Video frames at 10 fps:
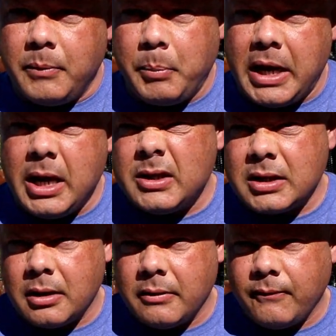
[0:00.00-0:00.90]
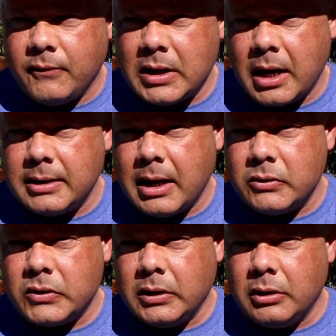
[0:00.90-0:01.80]
bean has kind of died down
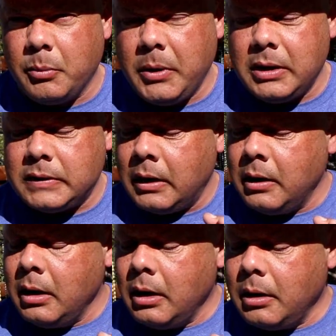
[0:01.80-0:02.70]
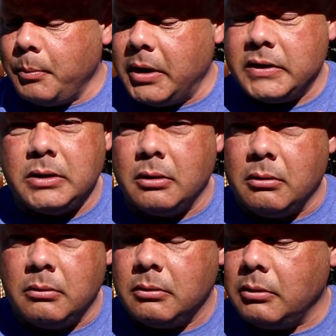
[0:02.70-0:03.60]
just a little bit, but it's
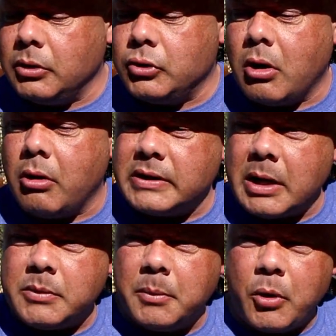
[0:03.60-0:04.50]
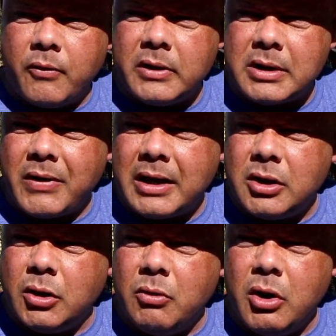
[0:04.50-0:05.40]
still, the draw is absolutely perfect. I've had to
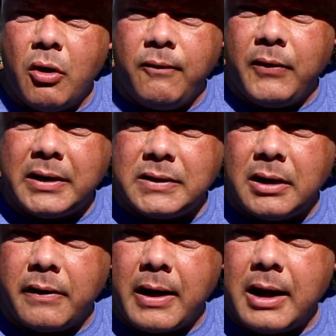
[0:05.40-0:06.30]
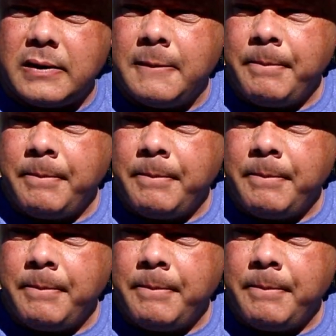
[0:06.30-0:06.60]
do no fixing of that.